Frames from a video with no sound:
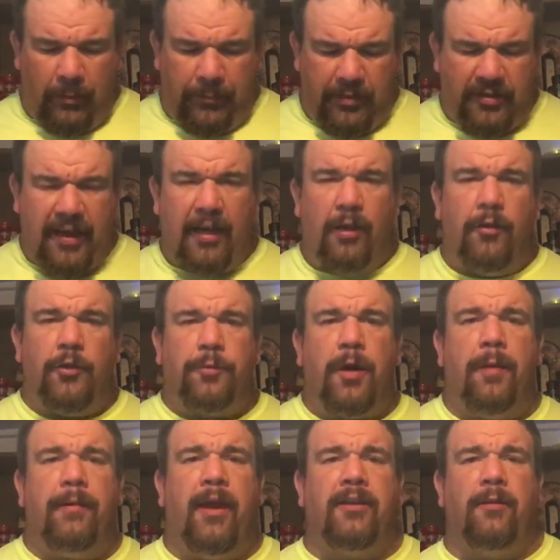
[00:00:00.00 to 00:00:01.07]
The St. Louis
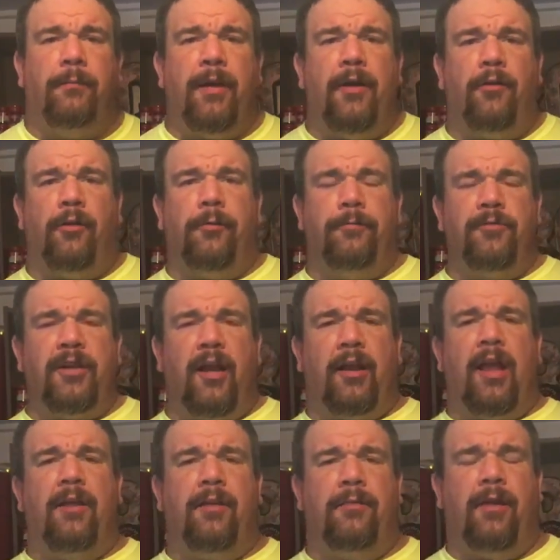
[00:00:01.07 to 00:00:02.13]
probably has a better... Sound
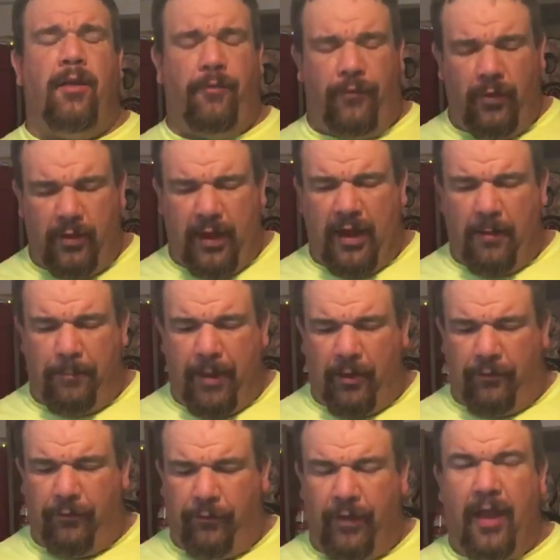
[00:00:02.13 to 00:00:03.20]
like felt like they had a
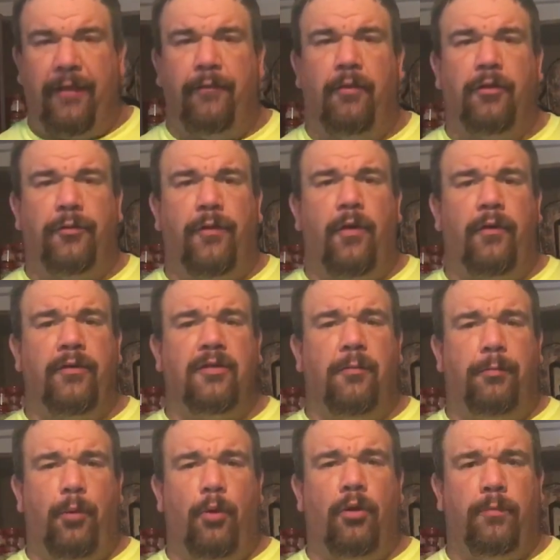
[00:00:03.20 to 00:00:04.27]
better flavor as far as the
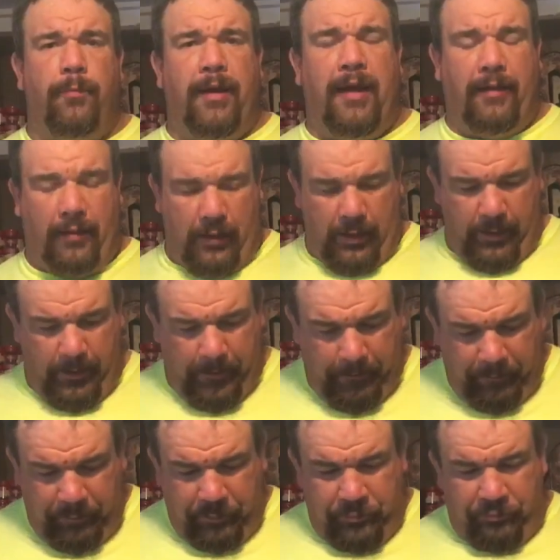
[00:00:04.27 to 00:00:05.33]
pork meat.
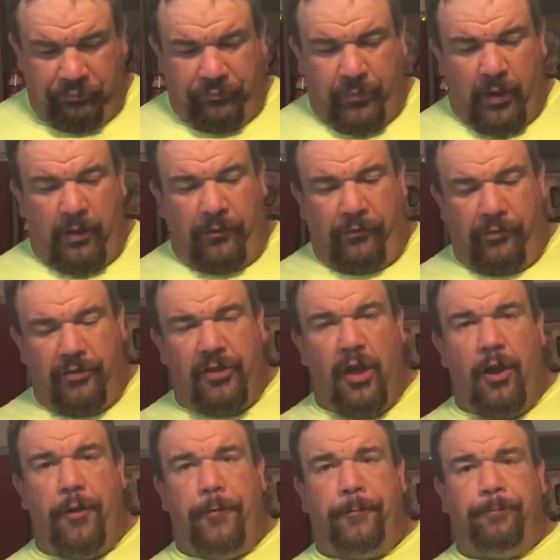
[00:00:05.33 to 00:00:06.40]

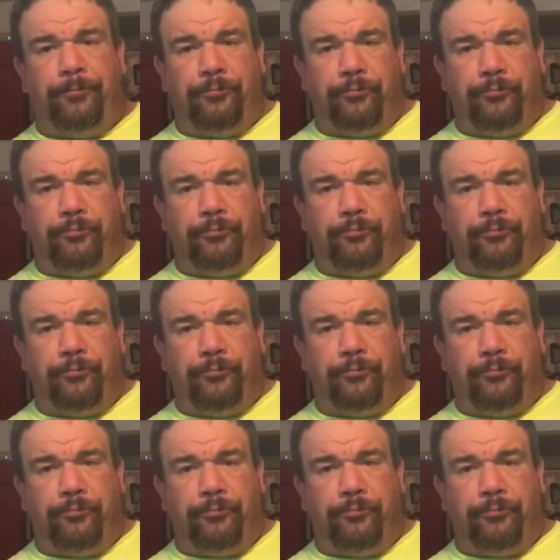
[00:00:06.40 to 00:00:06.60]
So...